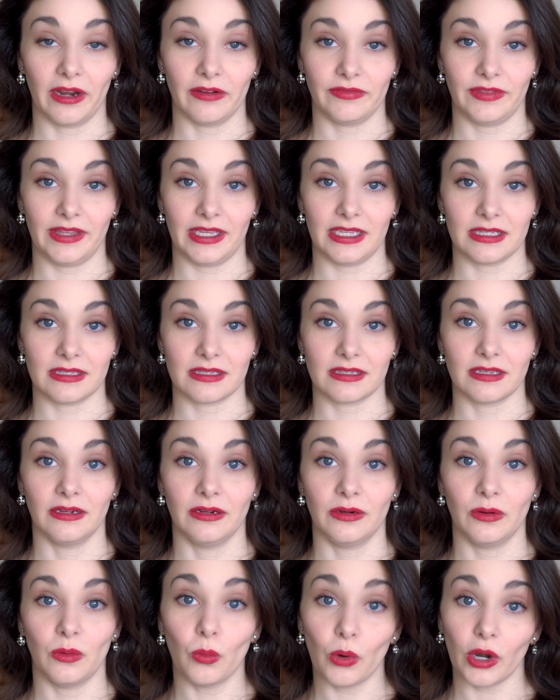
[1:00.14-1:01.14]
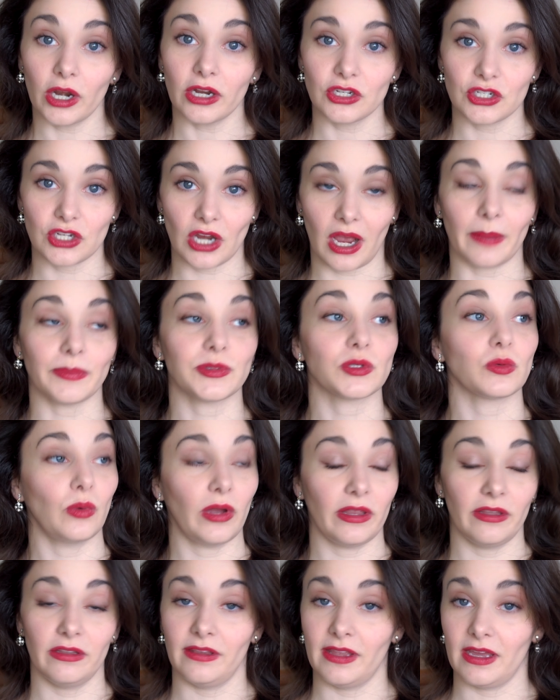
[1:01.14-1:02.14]
of these workshops,
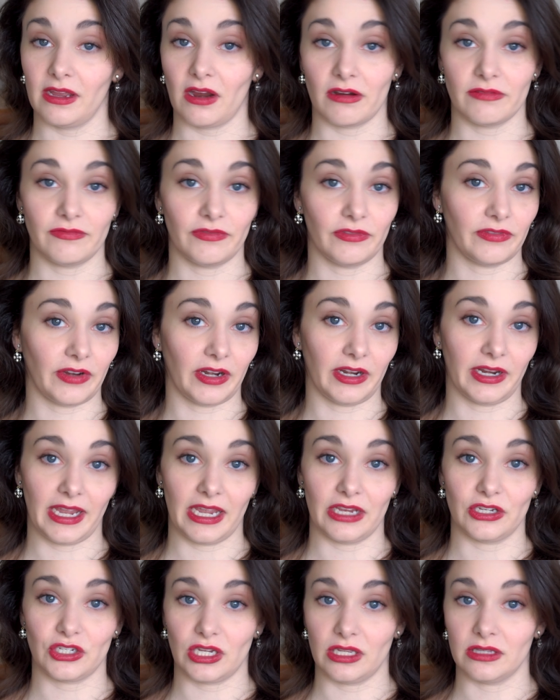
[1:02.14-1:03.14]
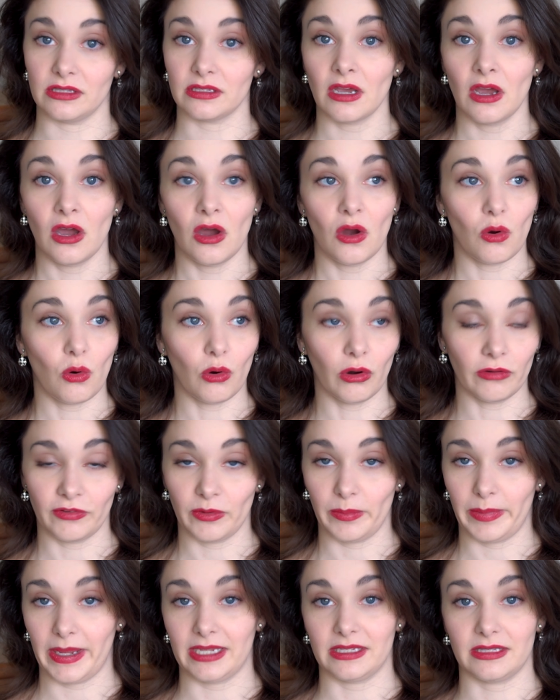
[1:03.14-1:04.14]
whether they are for variations or
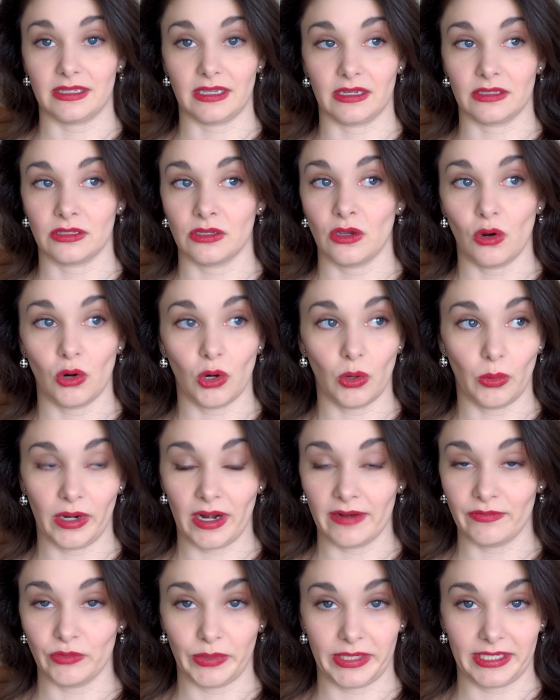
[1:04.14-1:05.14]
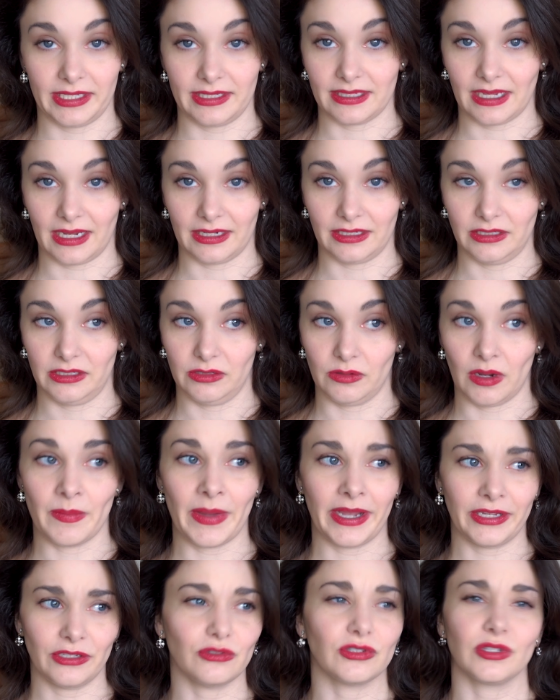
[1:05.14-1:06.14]
for basics or whatever we decide to do, I
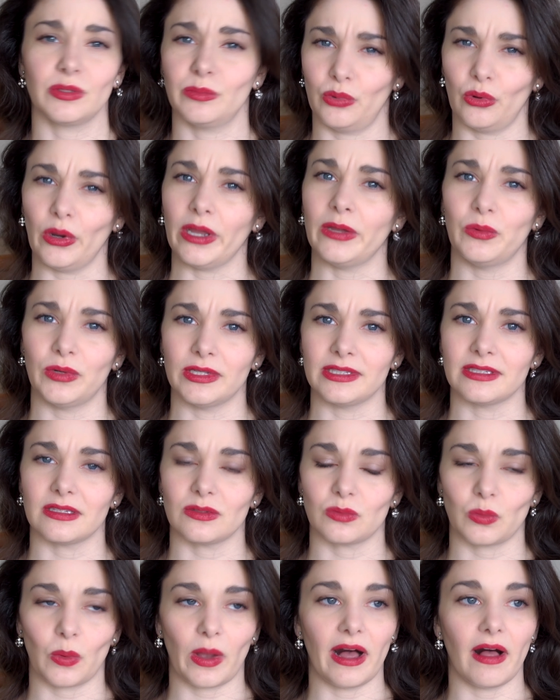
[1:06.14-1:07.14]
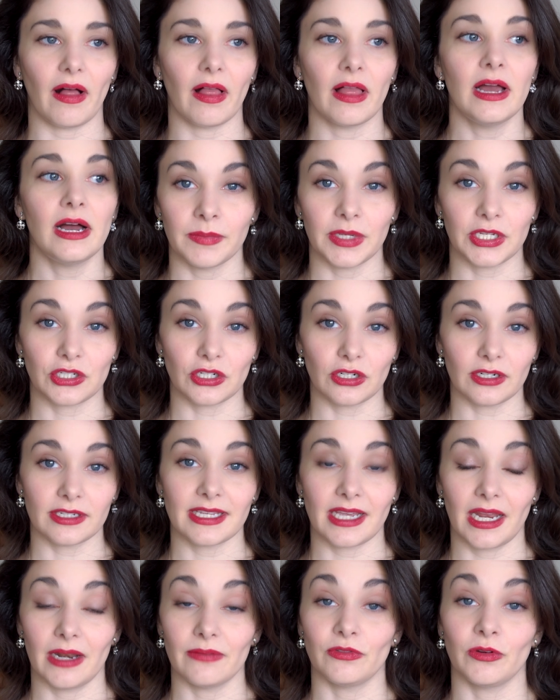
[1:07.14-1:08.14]
might do some point ones as well, be sure to
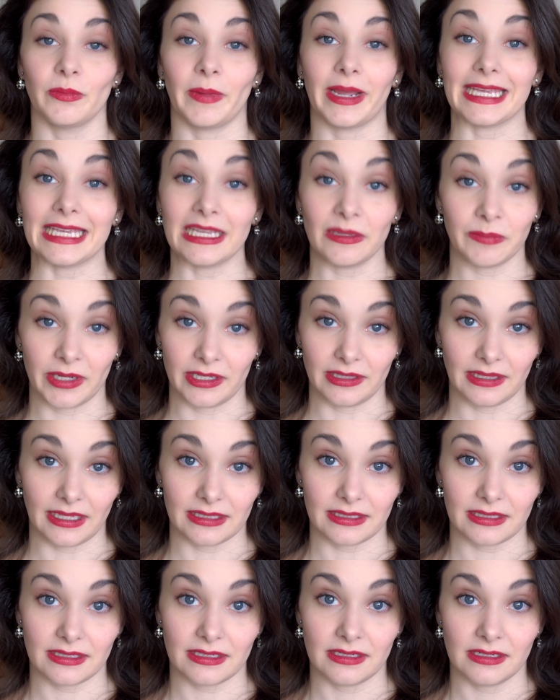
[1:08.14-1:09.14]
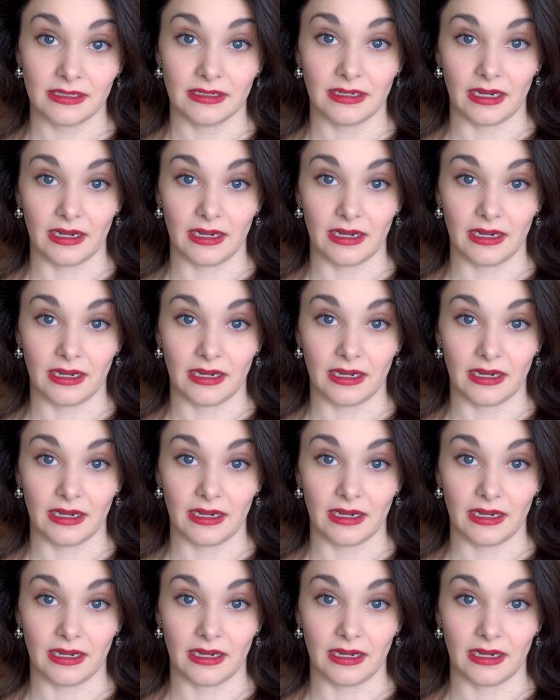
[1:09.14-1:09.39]
sign up for my email list,